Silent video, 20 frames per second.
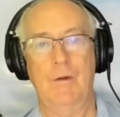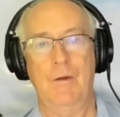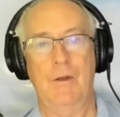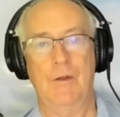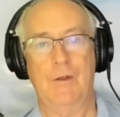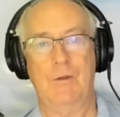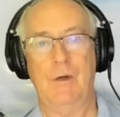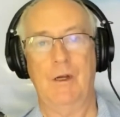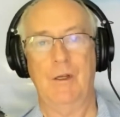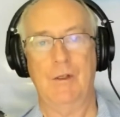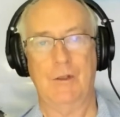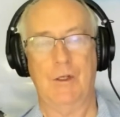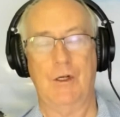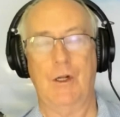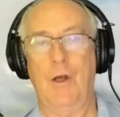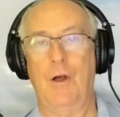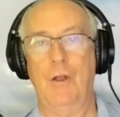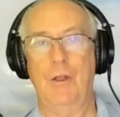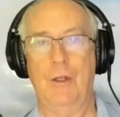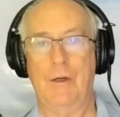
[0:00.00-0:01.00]
Australia's got
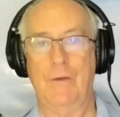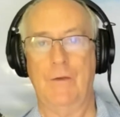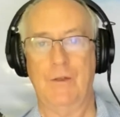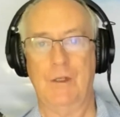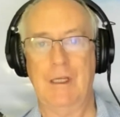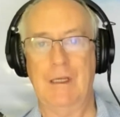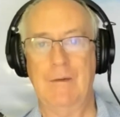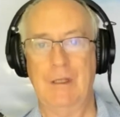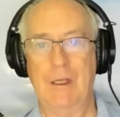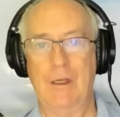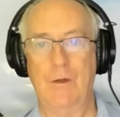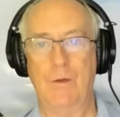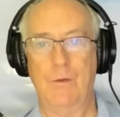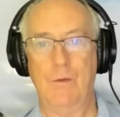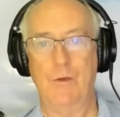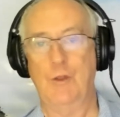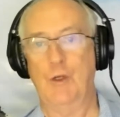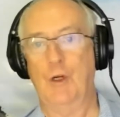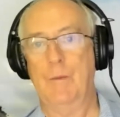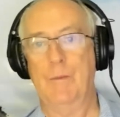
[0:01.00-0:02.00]
a whole lot of schemes they
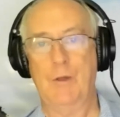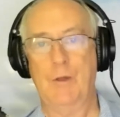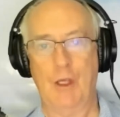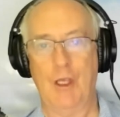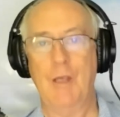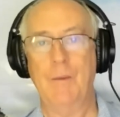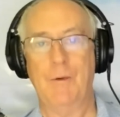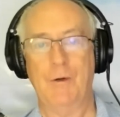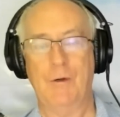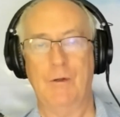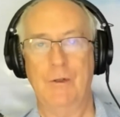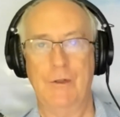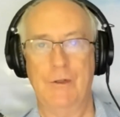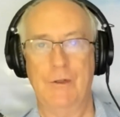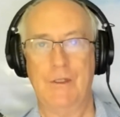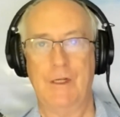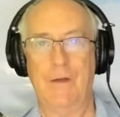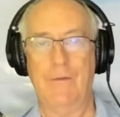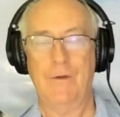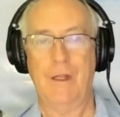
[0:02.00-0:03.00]
call JobKeeper and
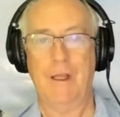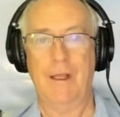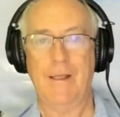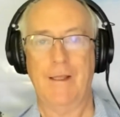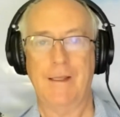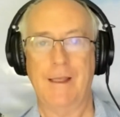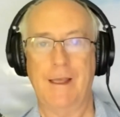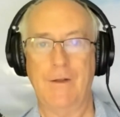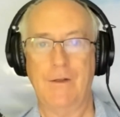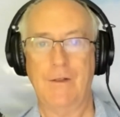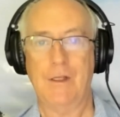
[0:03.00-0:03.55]
stuff like that.